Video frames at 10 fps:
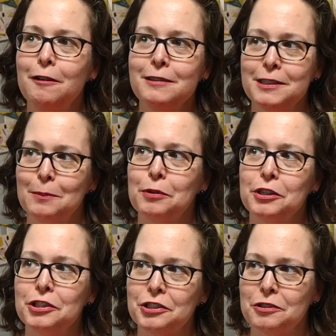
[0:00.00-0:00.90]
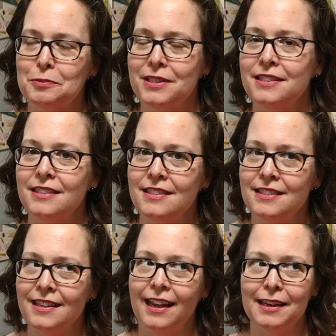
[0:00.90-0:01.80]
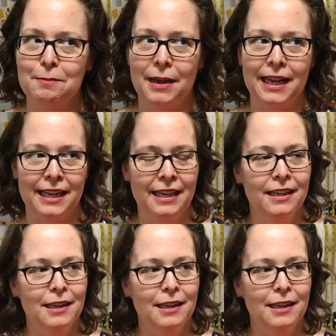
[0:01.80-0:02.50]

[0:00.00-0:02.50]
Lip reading: which I'm pretty sure is what's inside my